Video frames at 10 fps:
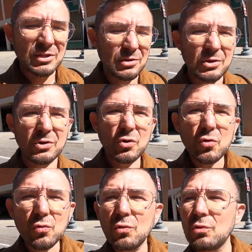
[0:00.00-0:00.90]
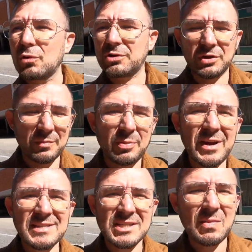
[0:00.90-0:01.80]
to look cool or to
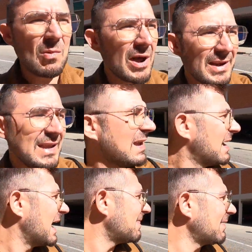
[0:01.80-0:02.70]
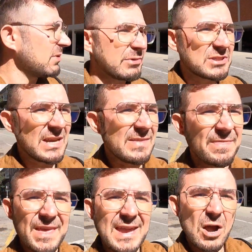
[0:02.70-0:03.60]
impress someone, and then we would say
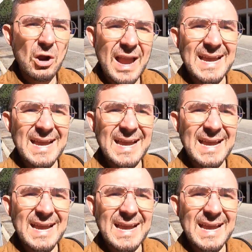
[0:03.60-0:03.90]
that they are